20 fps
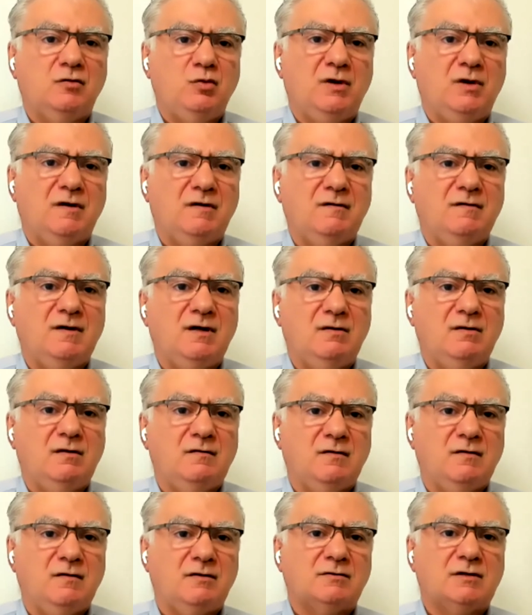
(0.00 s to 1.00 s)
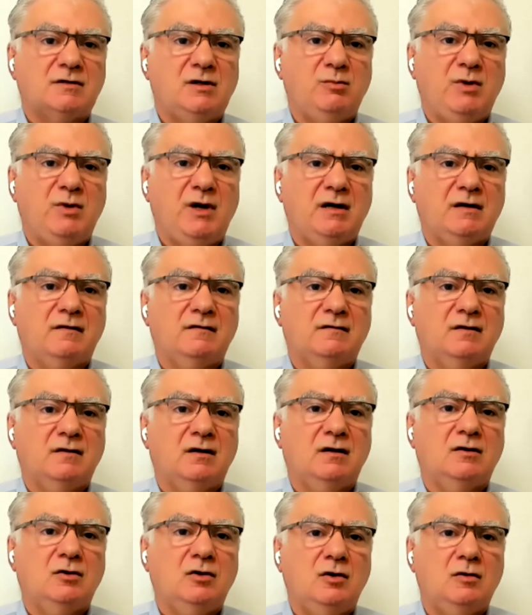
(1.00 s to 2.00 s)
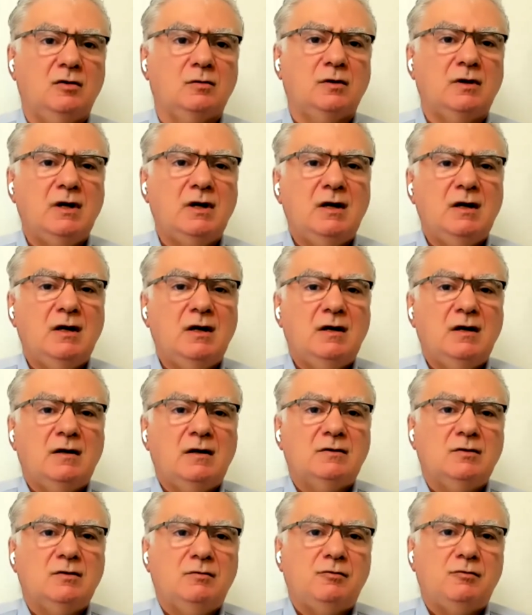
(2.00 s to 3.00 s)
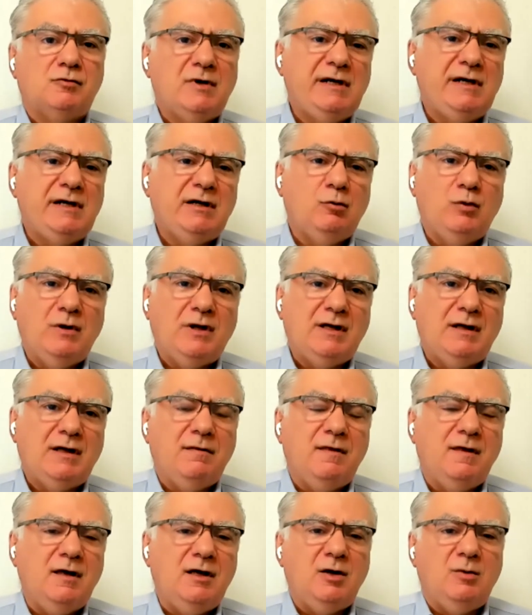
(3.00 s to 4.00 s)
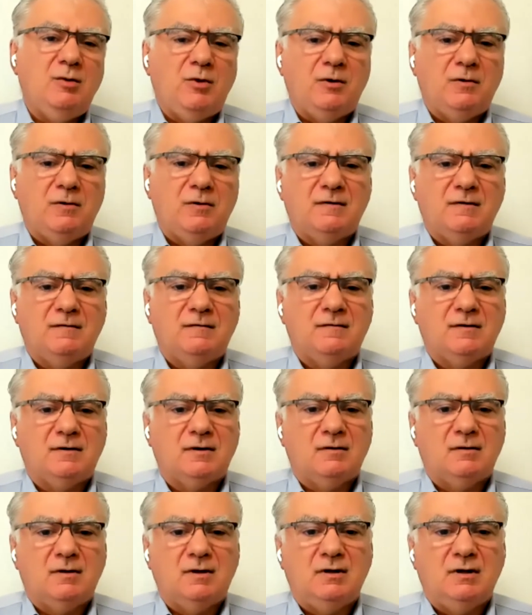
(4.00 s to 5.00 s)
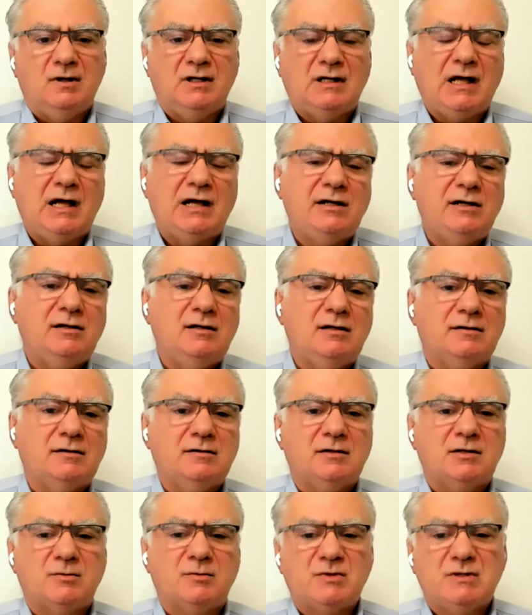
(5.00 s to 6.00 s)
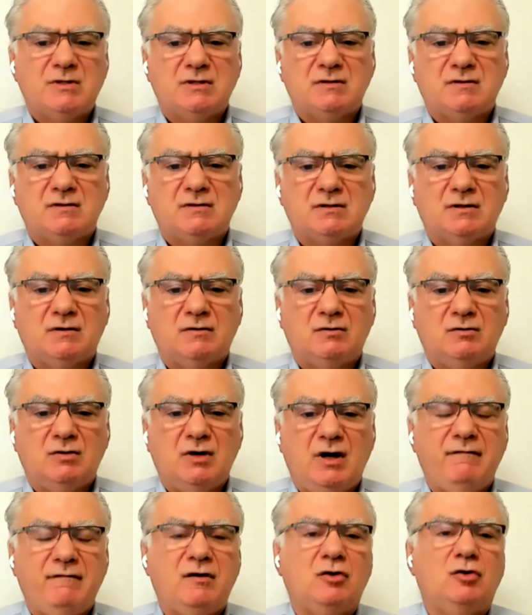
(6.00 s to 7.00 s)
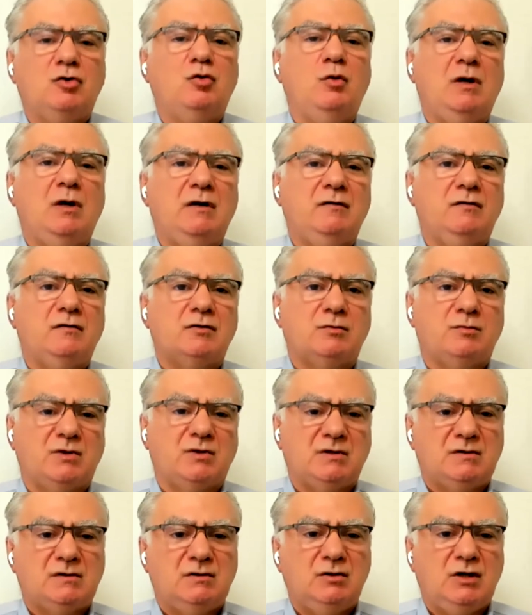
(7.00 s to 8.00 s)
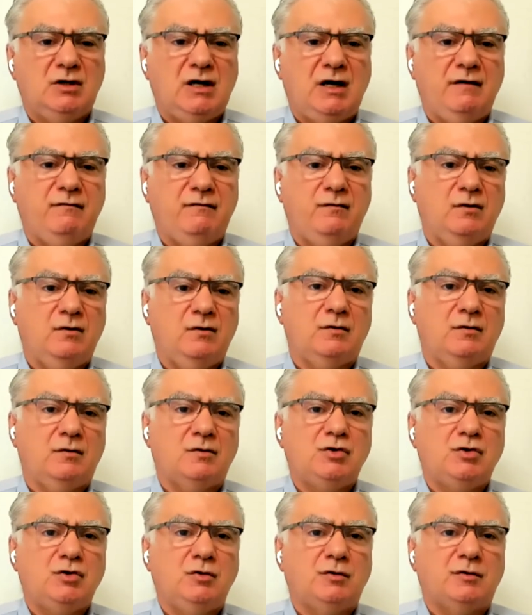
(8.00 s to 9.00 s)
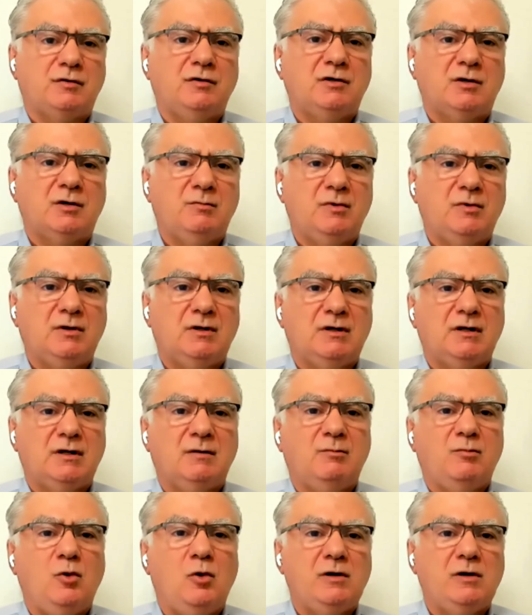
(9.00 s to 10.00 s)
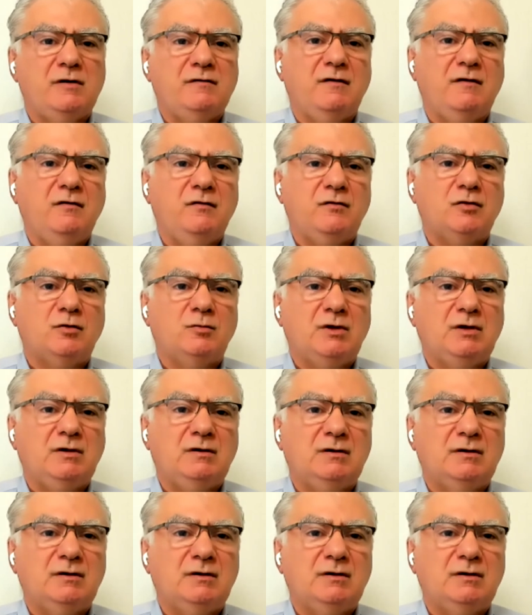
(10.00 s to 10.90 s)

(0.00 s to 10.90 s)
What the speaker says: to exceed the central bank's goal. So really, we can think about this in analytical terms as having two instruments. You have your short-term policy instrument,